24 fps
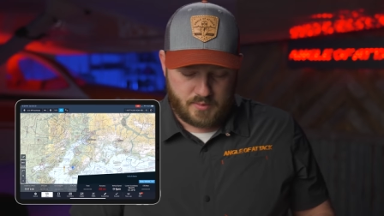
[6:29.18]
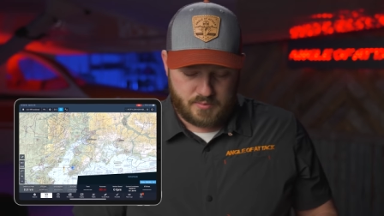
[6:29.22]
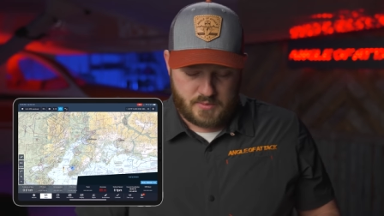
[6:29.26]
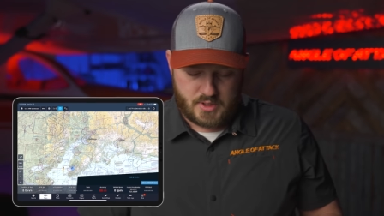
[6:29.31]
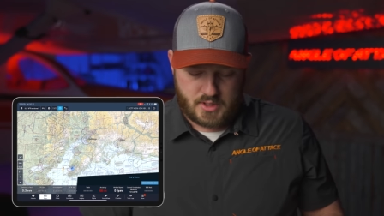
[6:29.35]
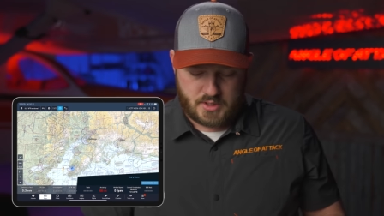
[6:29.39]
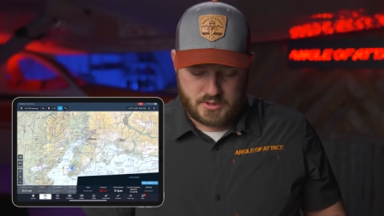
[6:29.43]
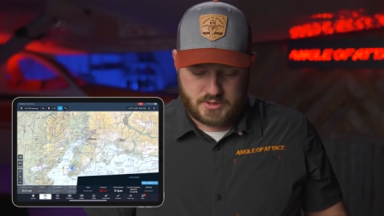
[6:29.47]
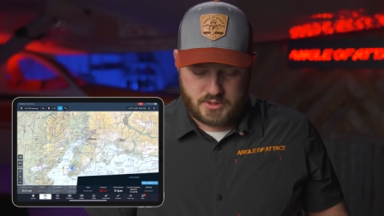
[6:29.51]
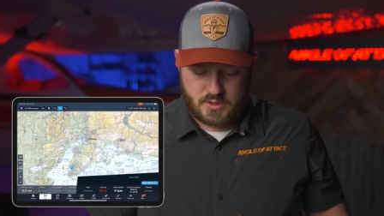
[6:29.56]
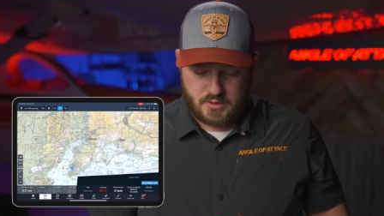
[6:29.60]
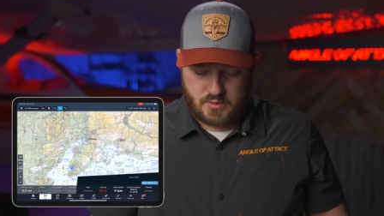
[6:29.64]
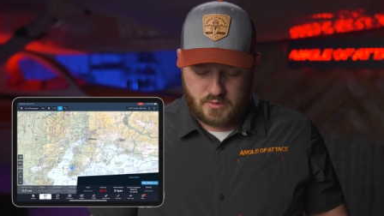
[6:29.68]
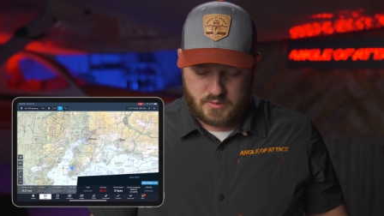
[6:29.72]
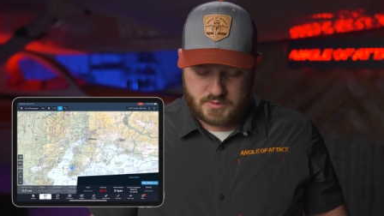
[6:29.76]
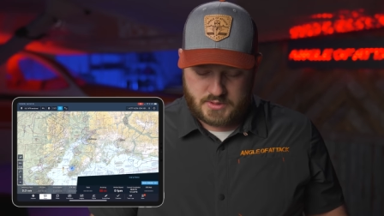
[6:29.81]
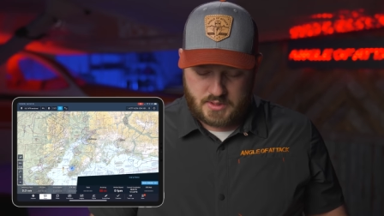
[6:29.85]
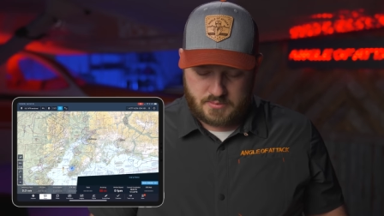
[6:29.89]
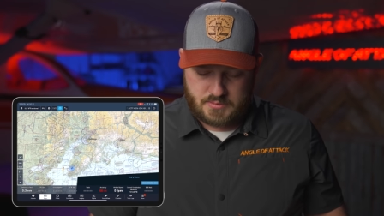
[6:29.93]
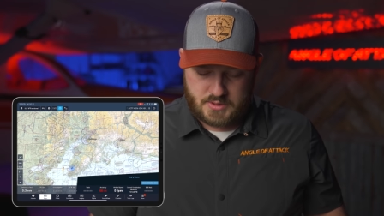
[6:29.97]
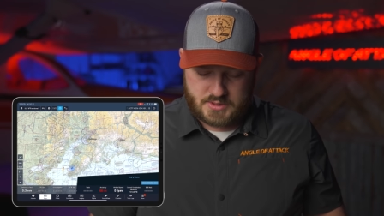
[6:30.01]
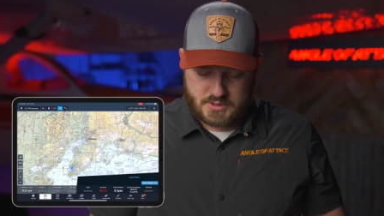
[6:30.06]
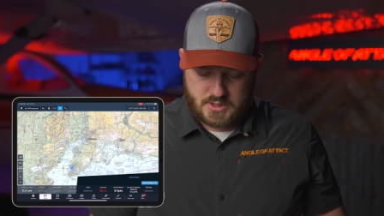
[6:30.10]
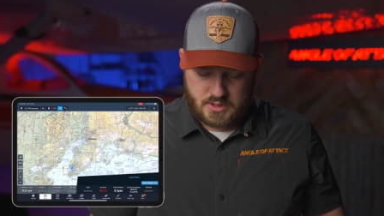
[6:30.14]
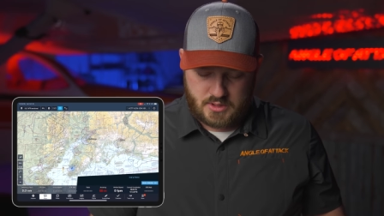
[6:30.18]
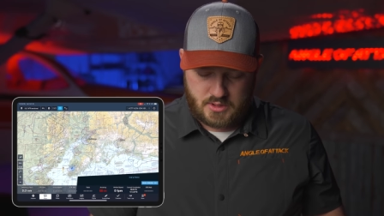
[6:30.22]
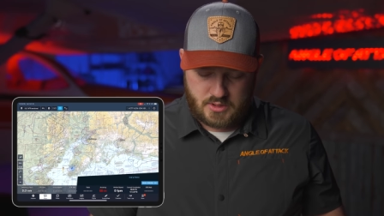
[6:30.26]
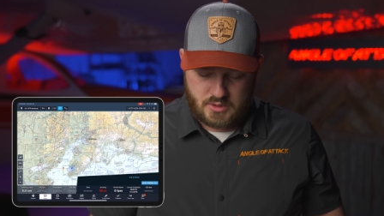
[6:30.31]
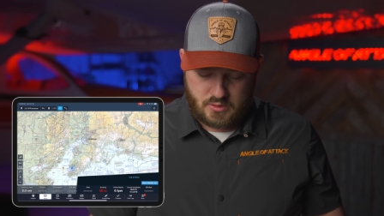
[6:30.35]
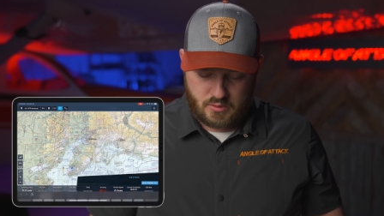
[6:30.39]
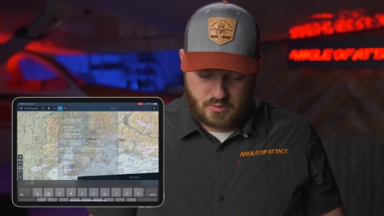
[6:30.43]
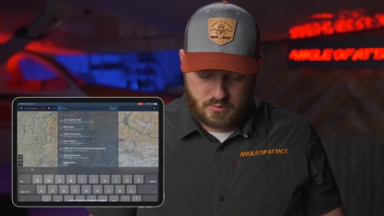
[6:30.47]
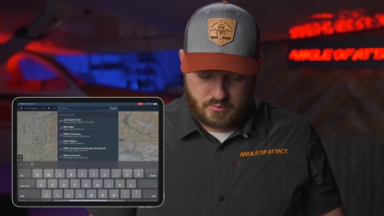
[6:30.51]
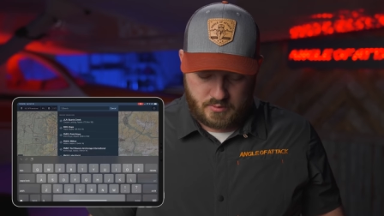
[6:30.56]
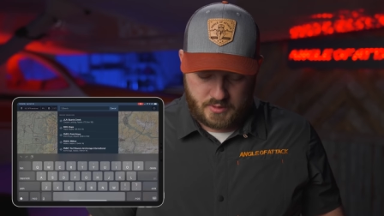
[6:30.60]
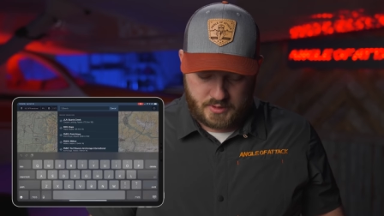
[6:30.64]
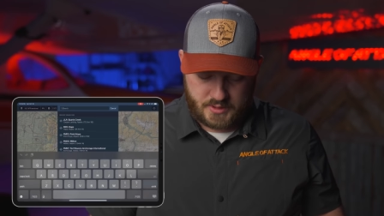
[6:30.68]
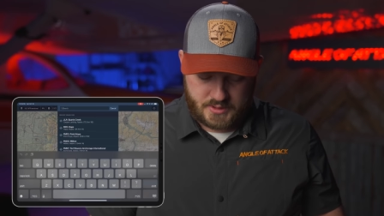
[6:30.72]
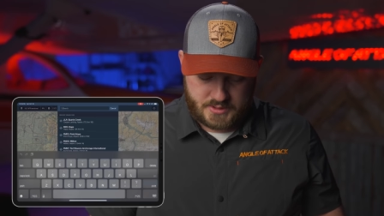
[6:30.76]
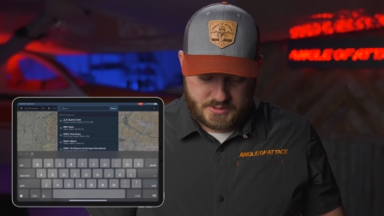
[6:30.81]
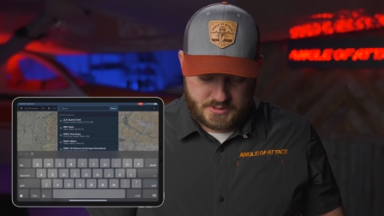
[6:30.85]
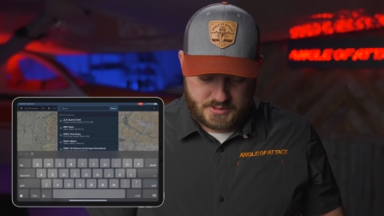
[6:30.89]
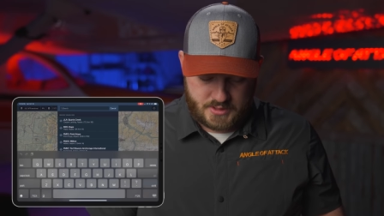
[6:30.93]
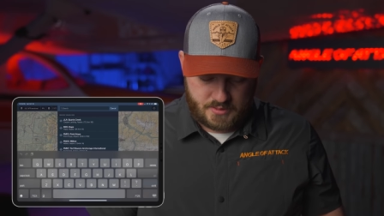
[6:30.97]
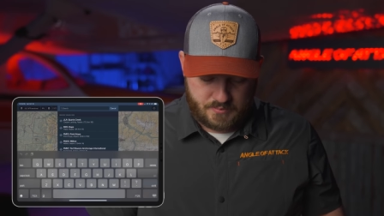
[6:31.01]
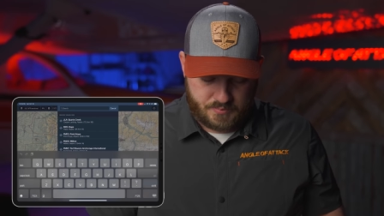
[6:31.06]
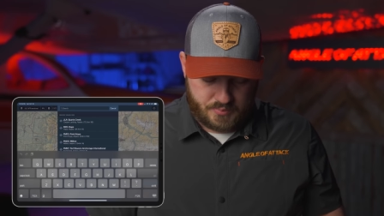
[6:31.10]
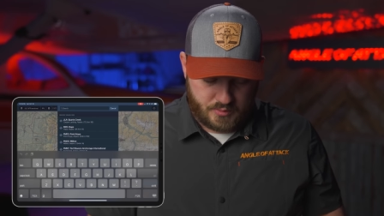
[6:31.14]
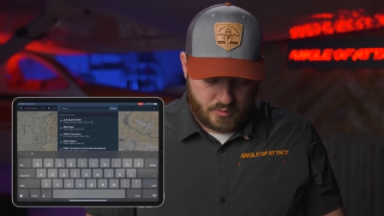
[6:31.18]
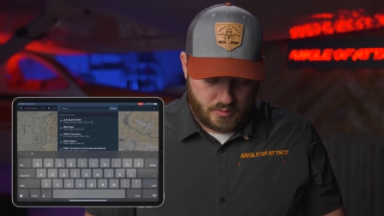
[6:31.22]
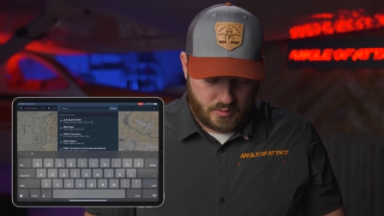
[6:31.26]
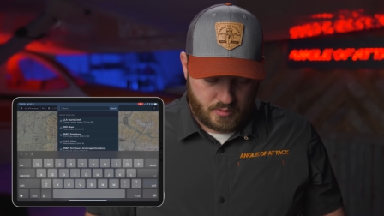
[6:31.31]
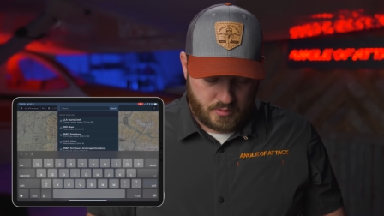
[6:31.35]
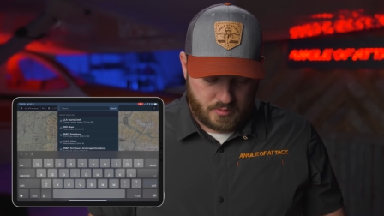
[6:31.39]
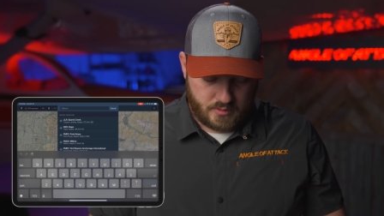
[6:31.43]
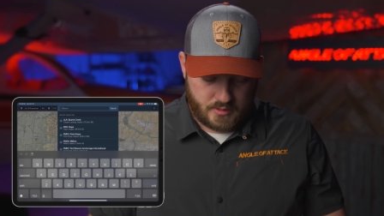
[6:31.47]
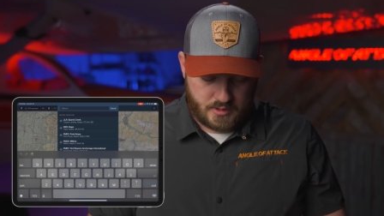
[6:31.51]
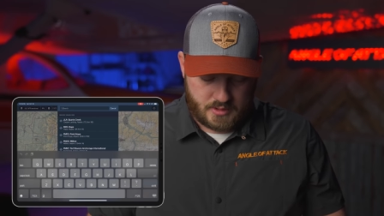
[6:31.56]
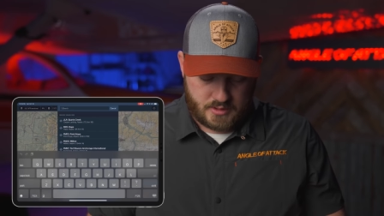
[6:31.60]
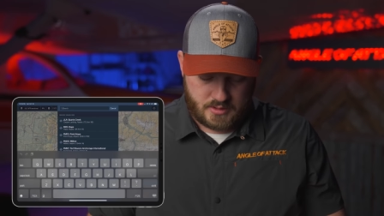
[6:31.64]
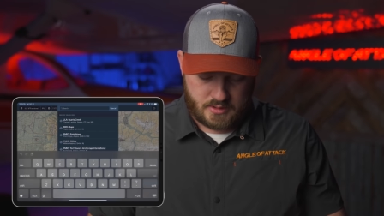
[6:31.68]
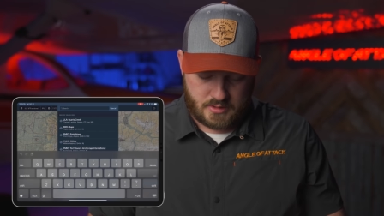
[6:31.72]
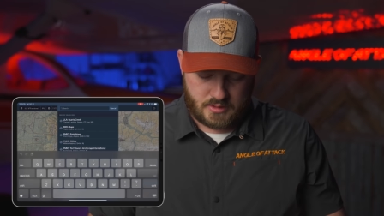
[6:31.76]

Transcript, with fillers: I'm gonna do is I'm just gonna do a really simple